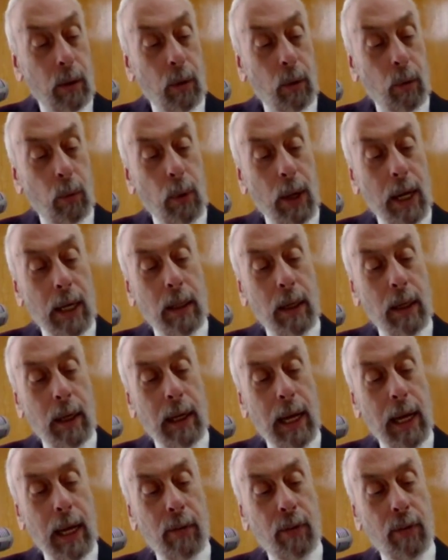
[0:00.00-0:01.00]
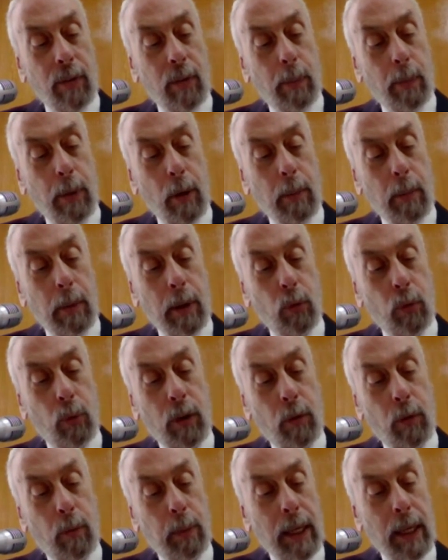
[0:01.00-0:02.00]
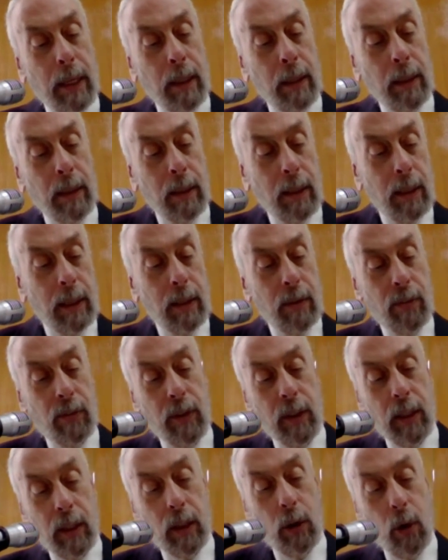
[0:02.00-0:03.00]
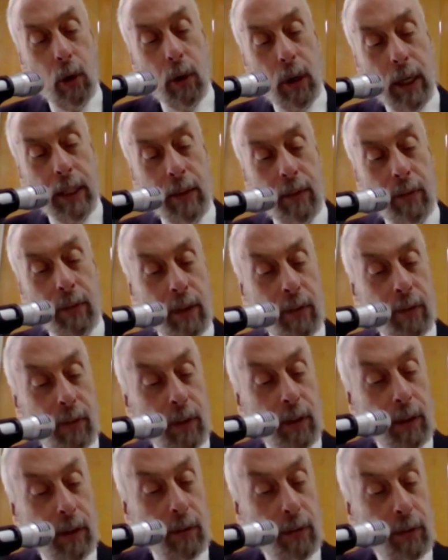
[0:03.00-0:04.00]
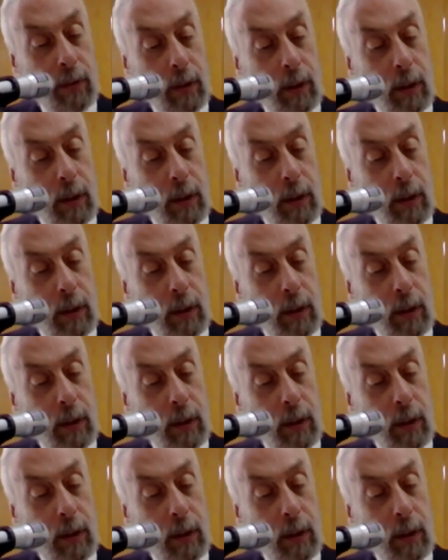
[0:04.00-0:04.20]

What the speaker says: One last problem to explain is the coexistence